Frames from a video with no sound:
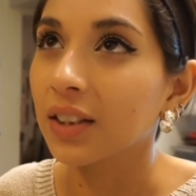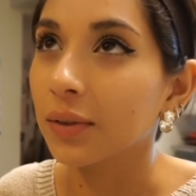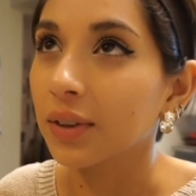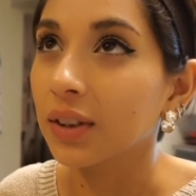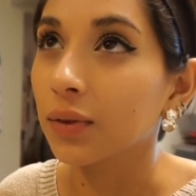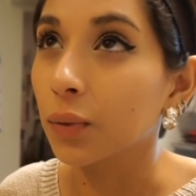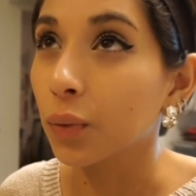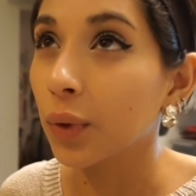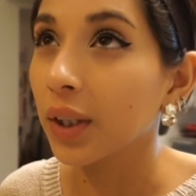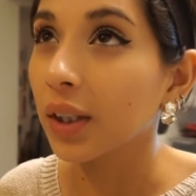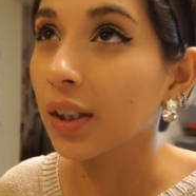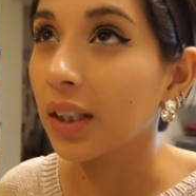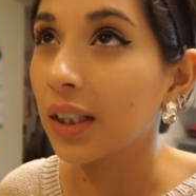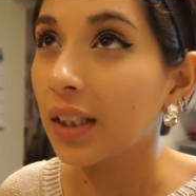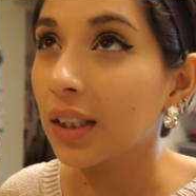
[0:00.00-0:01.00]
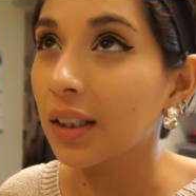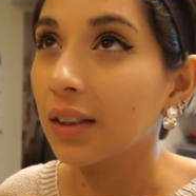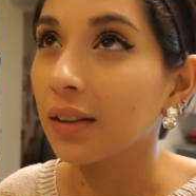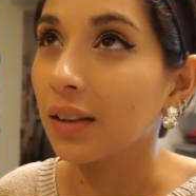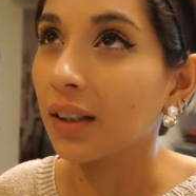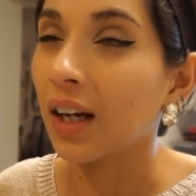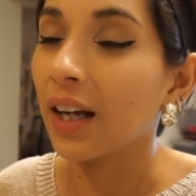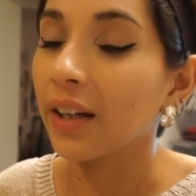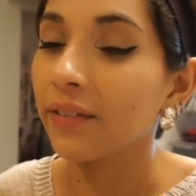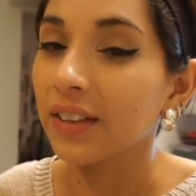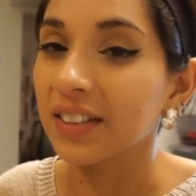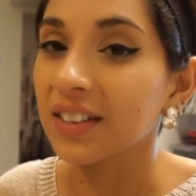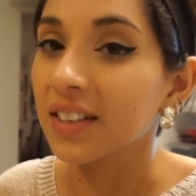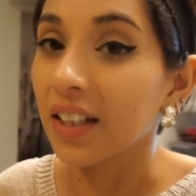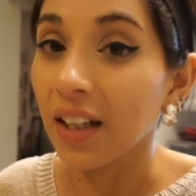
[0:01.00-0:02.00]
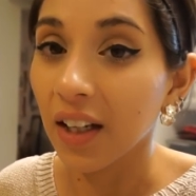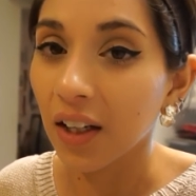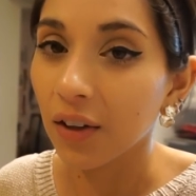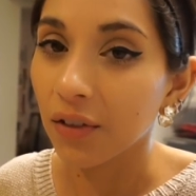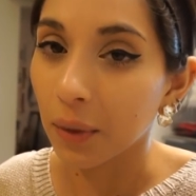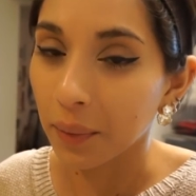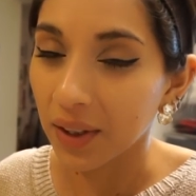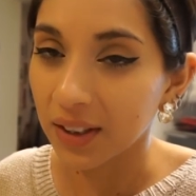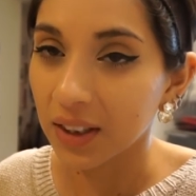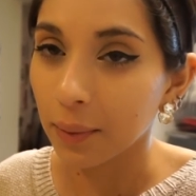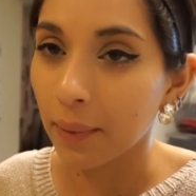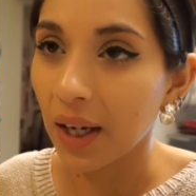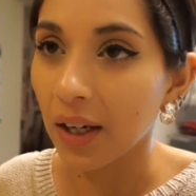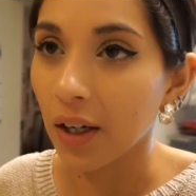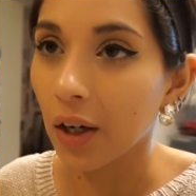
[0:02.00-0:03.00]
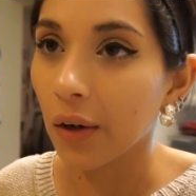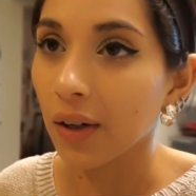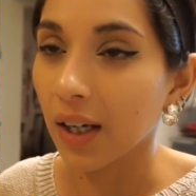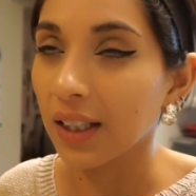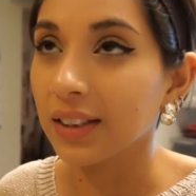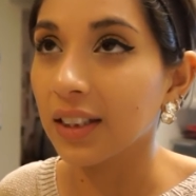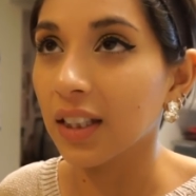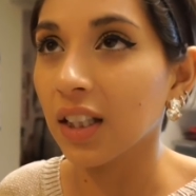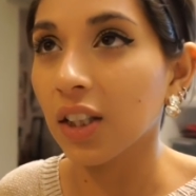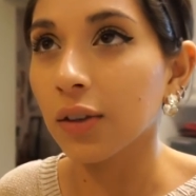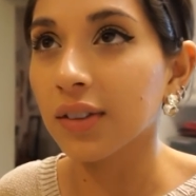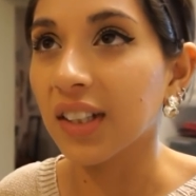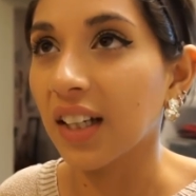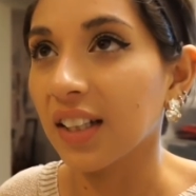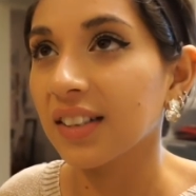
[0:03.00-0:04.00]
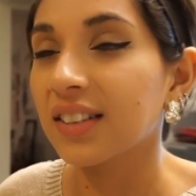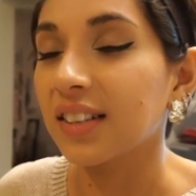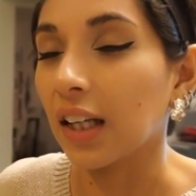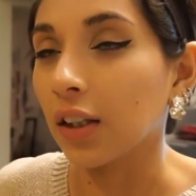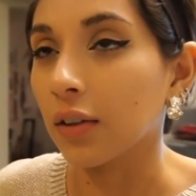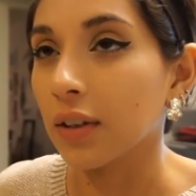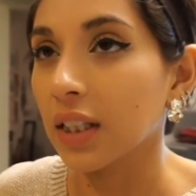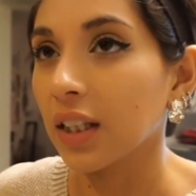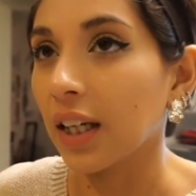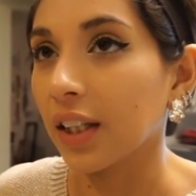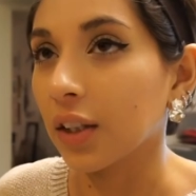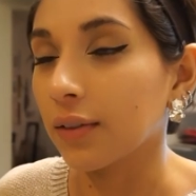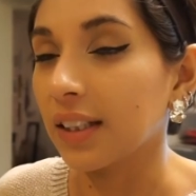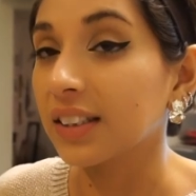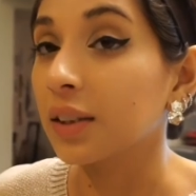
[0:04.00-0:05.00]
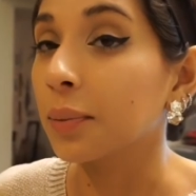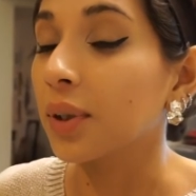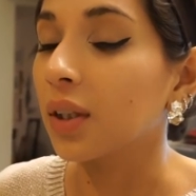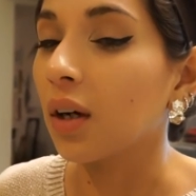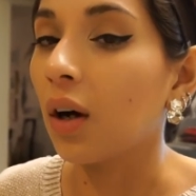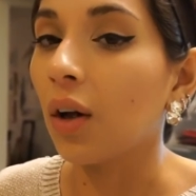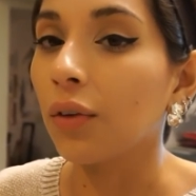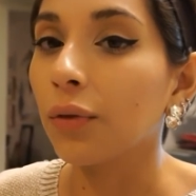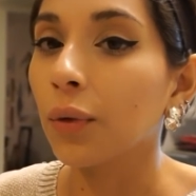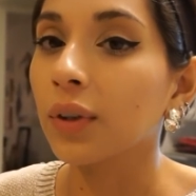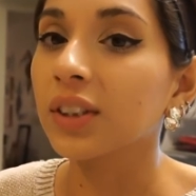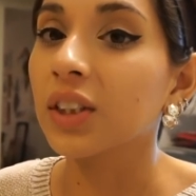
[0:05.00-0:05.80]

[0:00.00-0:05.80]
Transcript: It was really kind of acidic from the tomato and I didn't use any celery like the recipe called for.